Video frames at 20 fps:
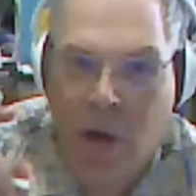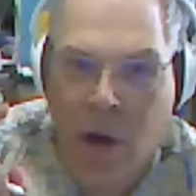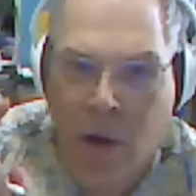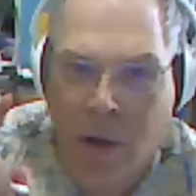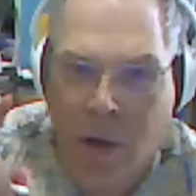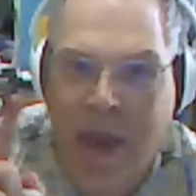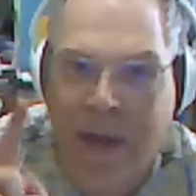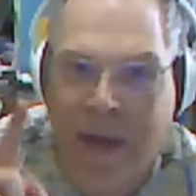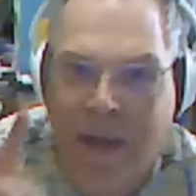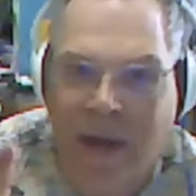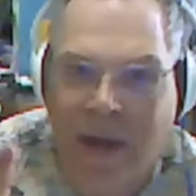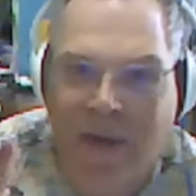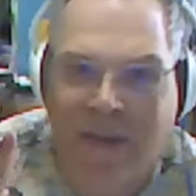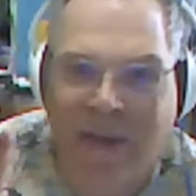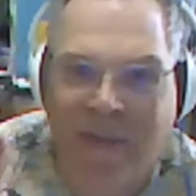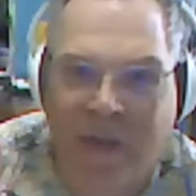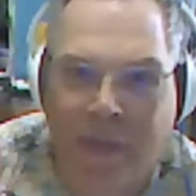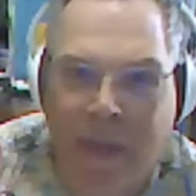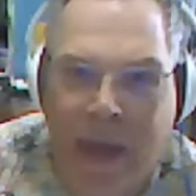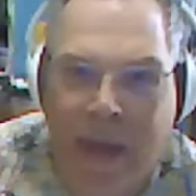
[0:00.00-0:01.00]
no, it? it does
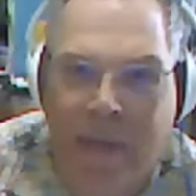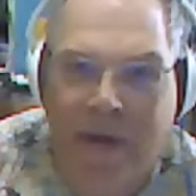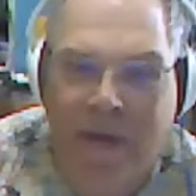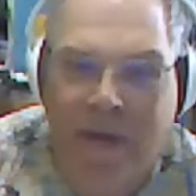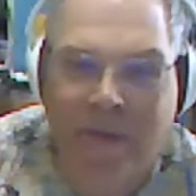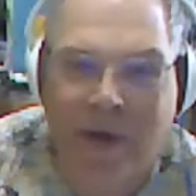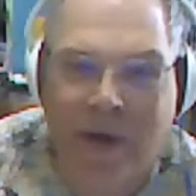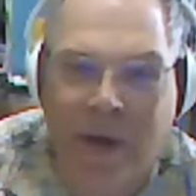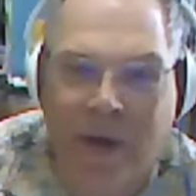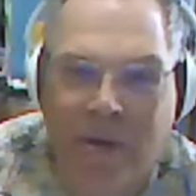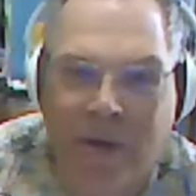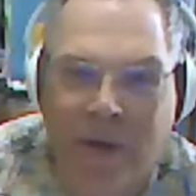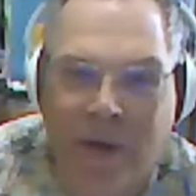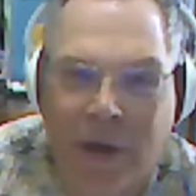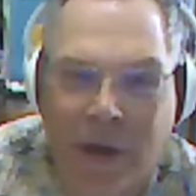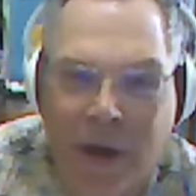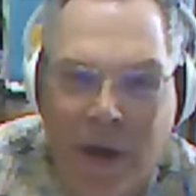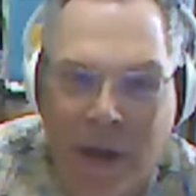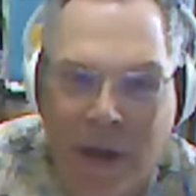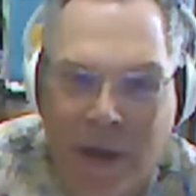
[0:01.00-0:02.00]
have a payment structure.
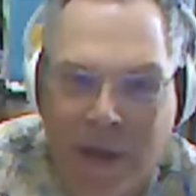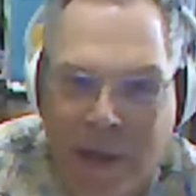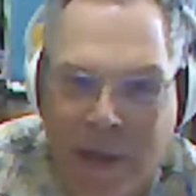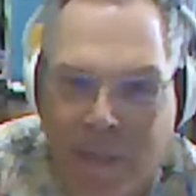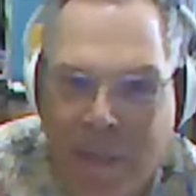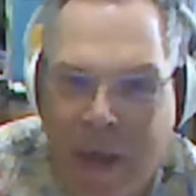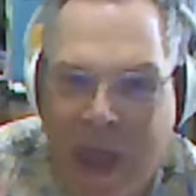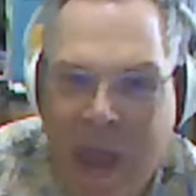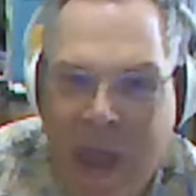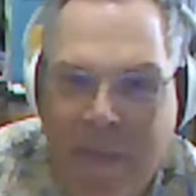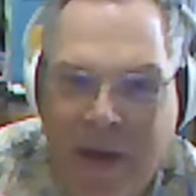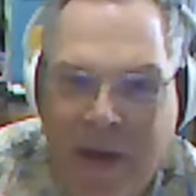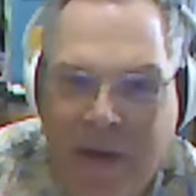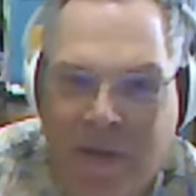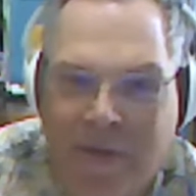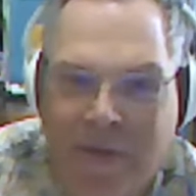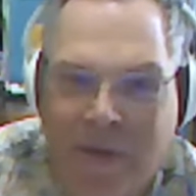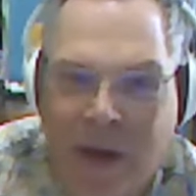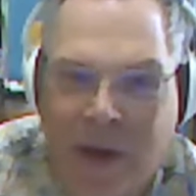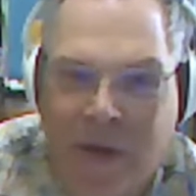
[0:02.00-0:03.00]
The okay. payment
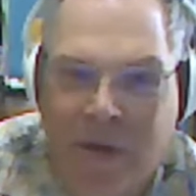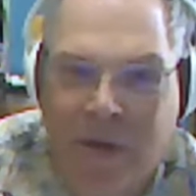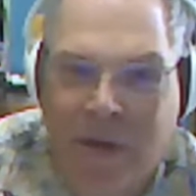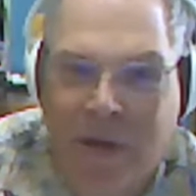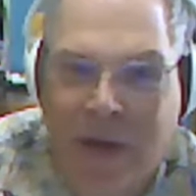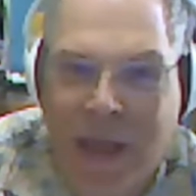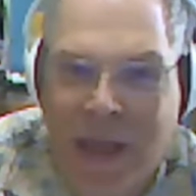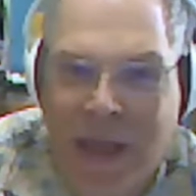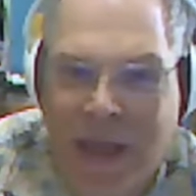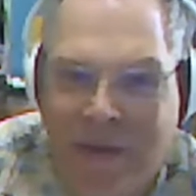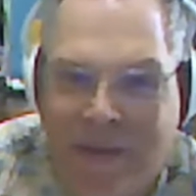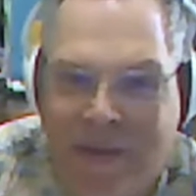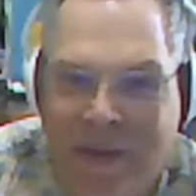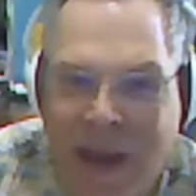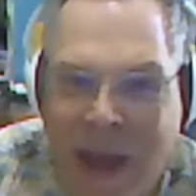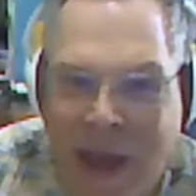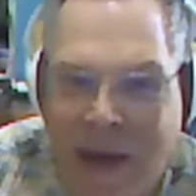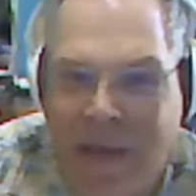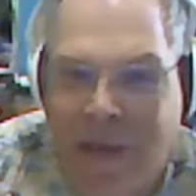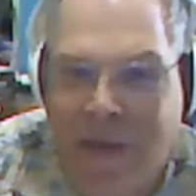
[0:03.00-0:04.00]
structure is
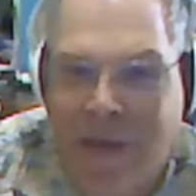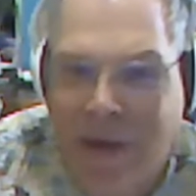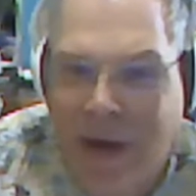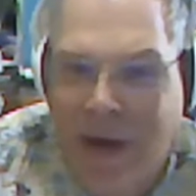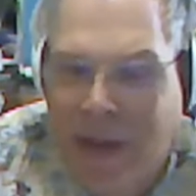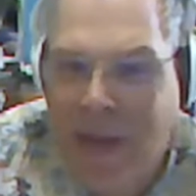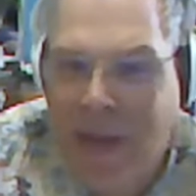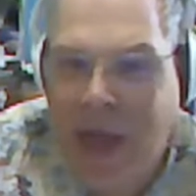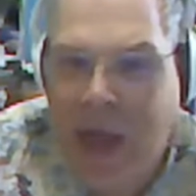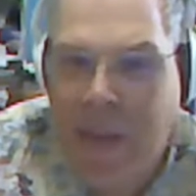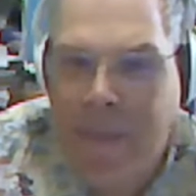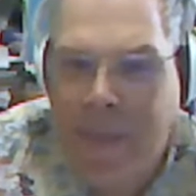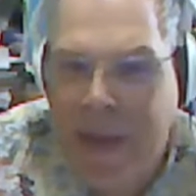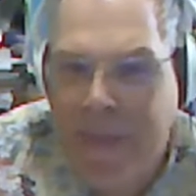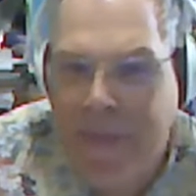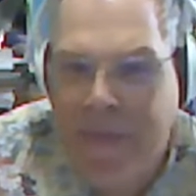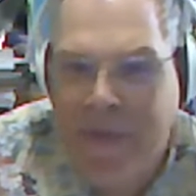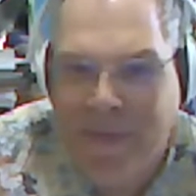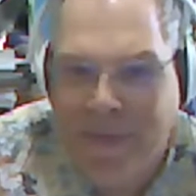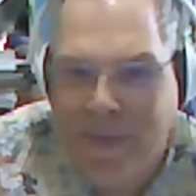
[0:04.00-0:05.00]
net thirty. A lot of
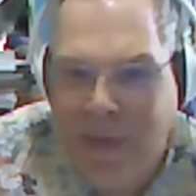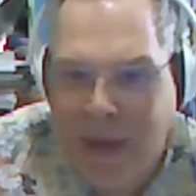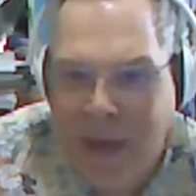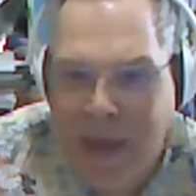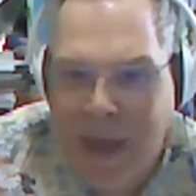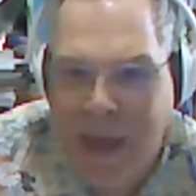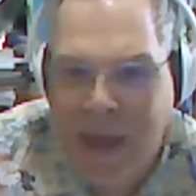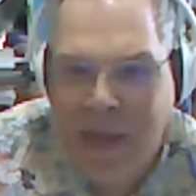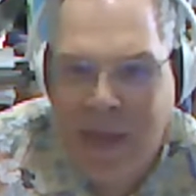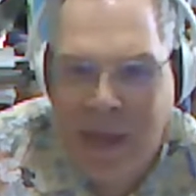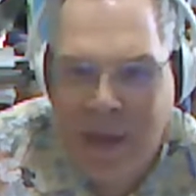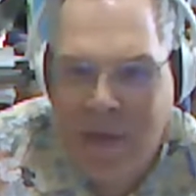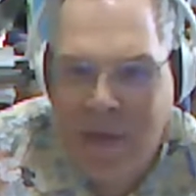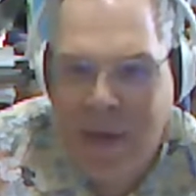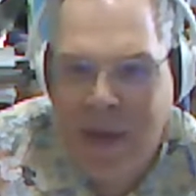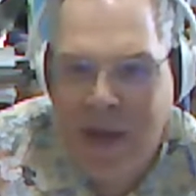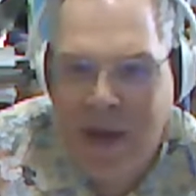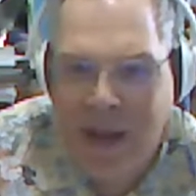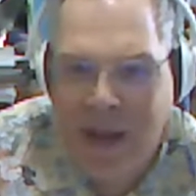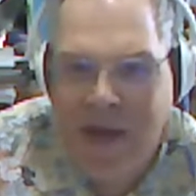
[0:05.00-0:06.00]
people forget that you
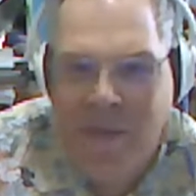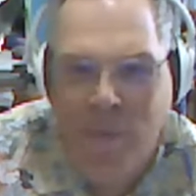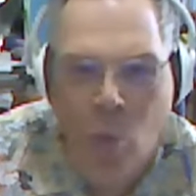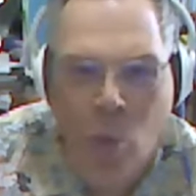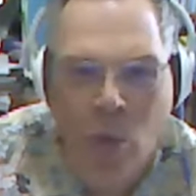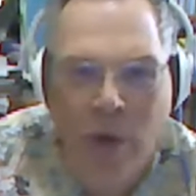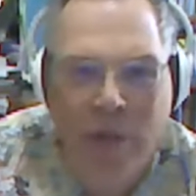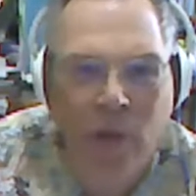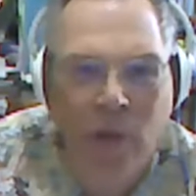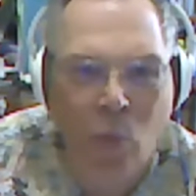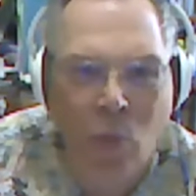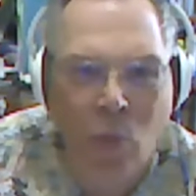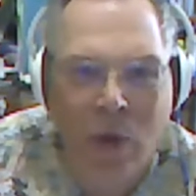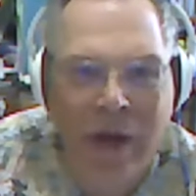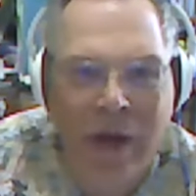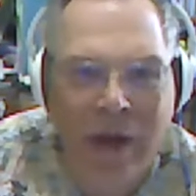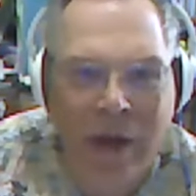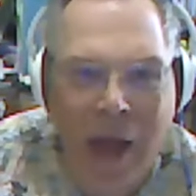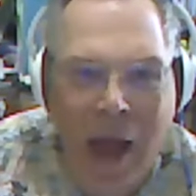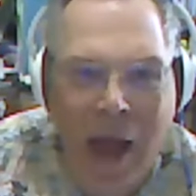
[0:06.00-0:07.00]
can have more than
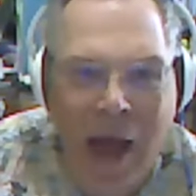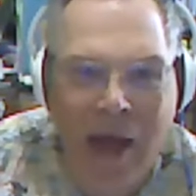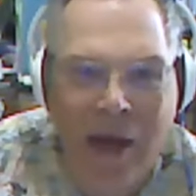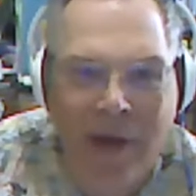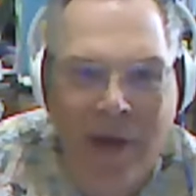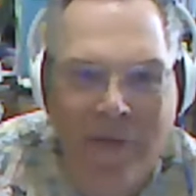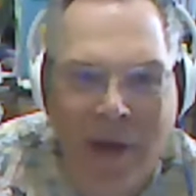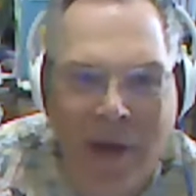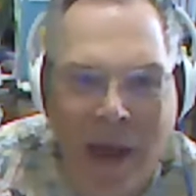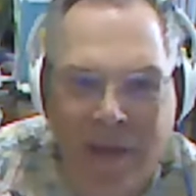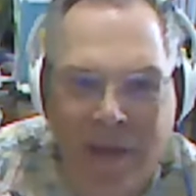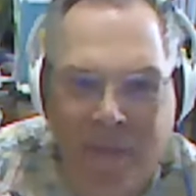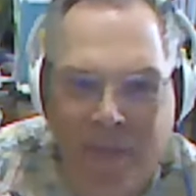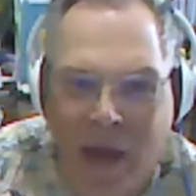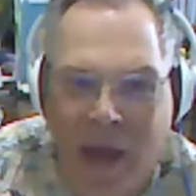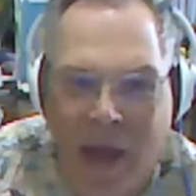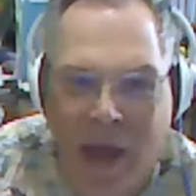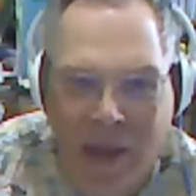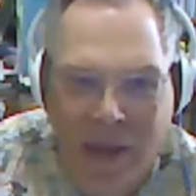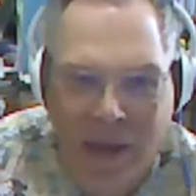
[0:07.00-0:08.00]
one contract
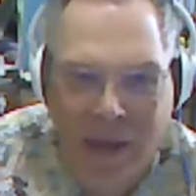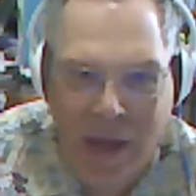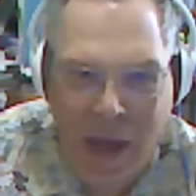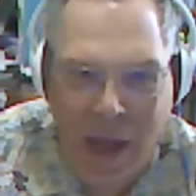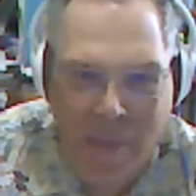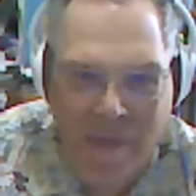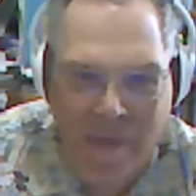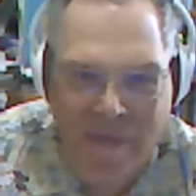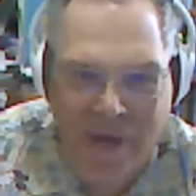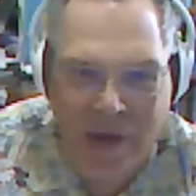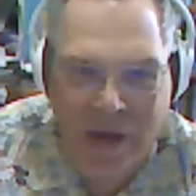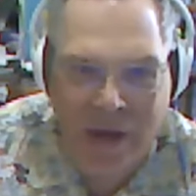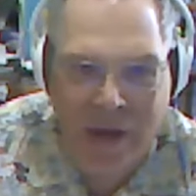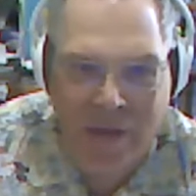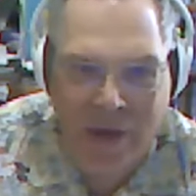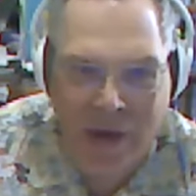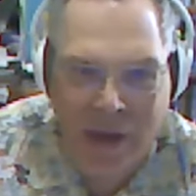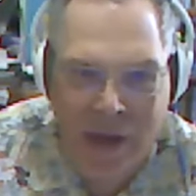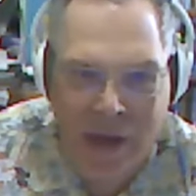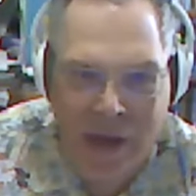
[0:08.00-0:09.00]
piled on top of
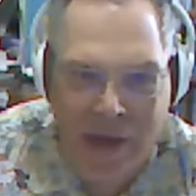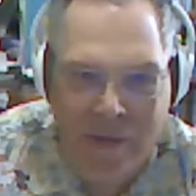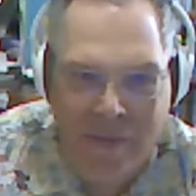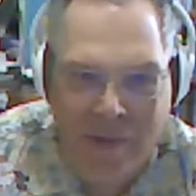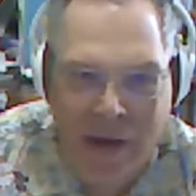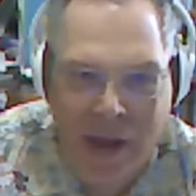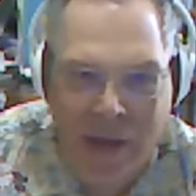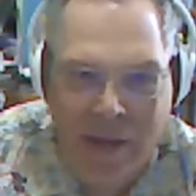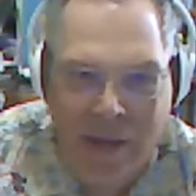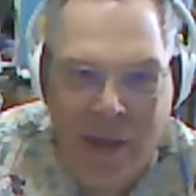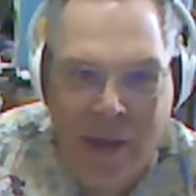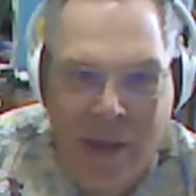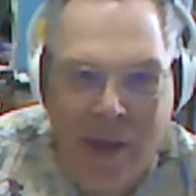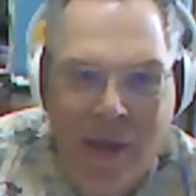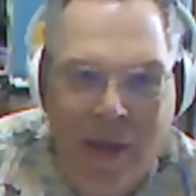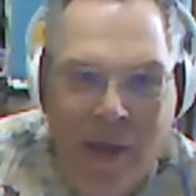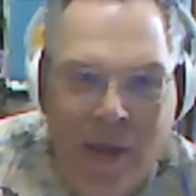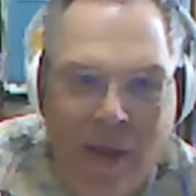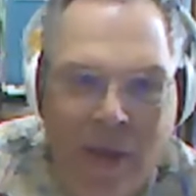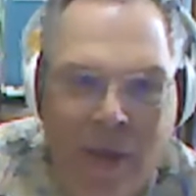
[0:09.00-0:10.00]
another contract.
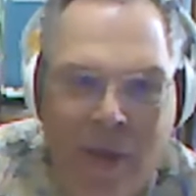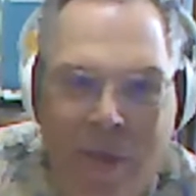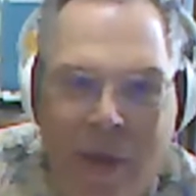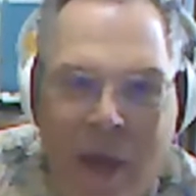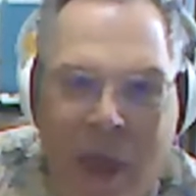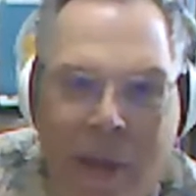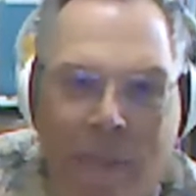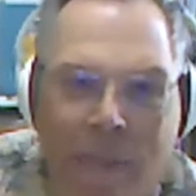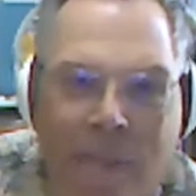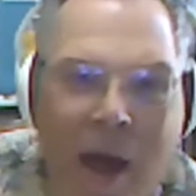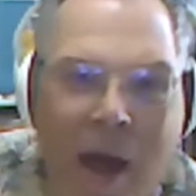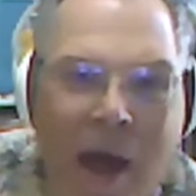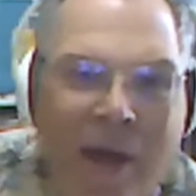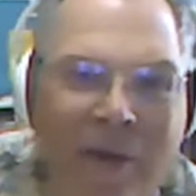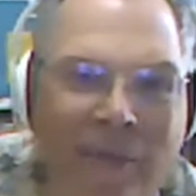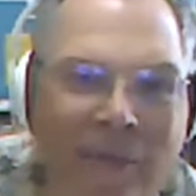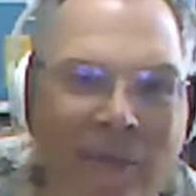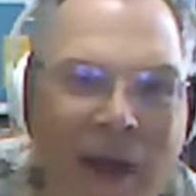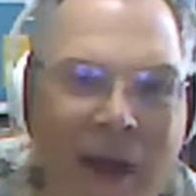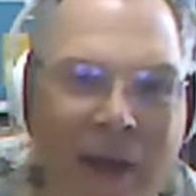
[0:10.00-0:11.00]
You can
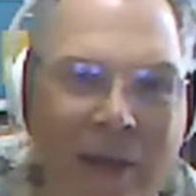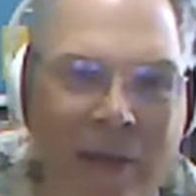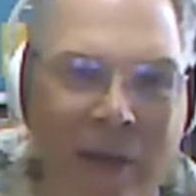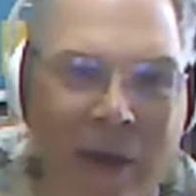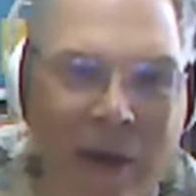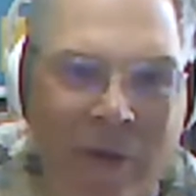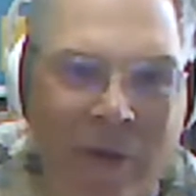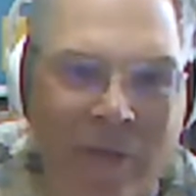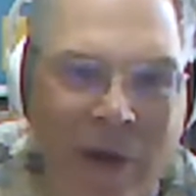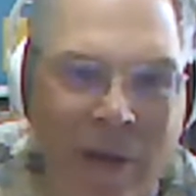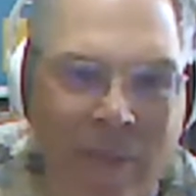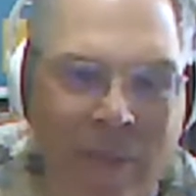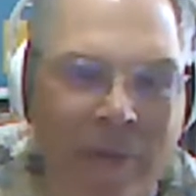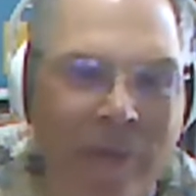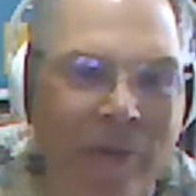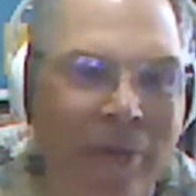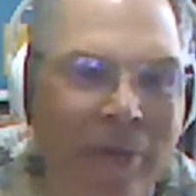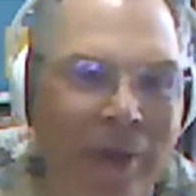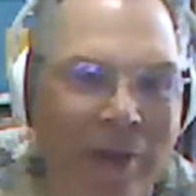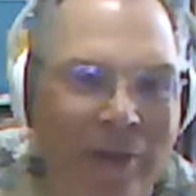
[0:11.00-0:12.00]
modify the agreement
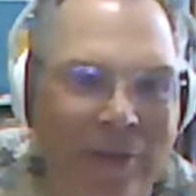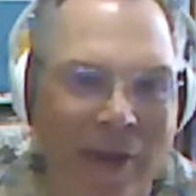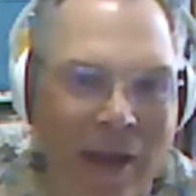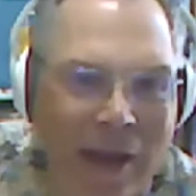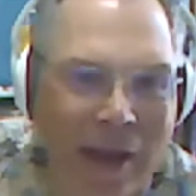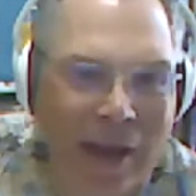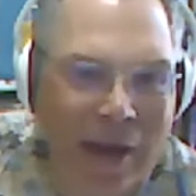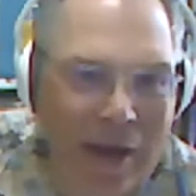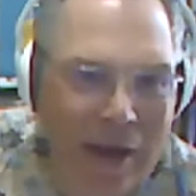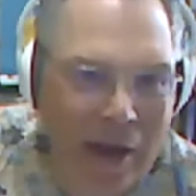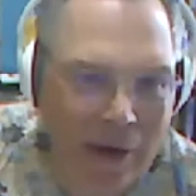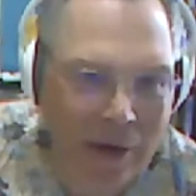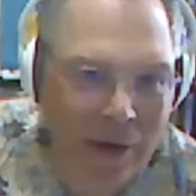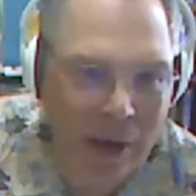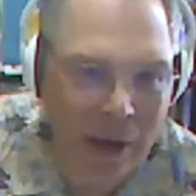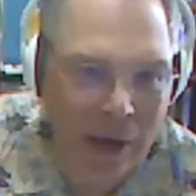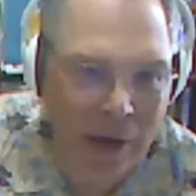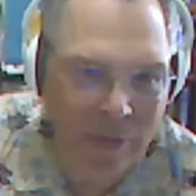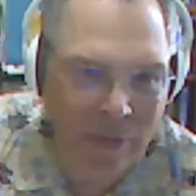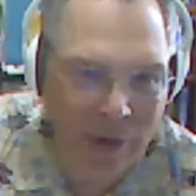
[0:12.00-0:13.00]
with a
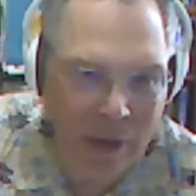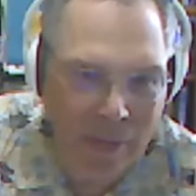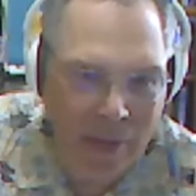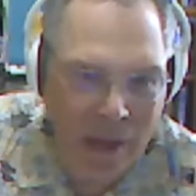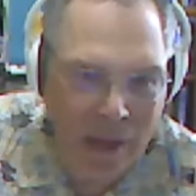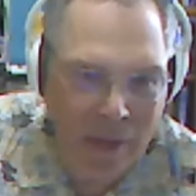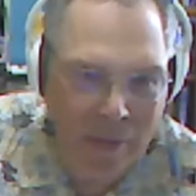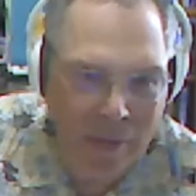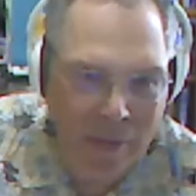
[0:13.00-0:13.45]
secondary agreement.